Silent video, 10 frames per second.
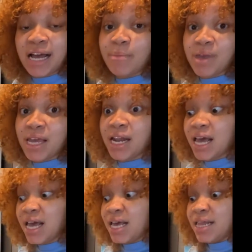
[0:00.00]
I mean,
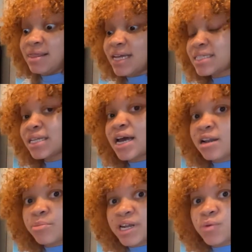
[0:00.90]
that's a lot of
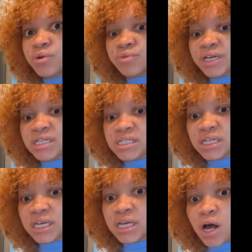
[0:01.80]
money when
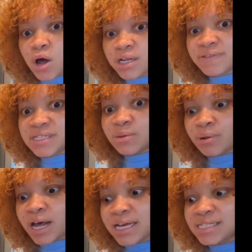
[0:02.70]
realistically all of the
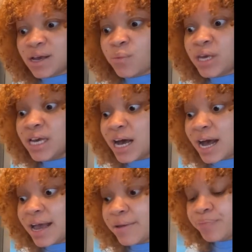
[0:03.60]
supplies that we
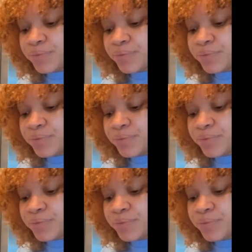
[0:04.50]
got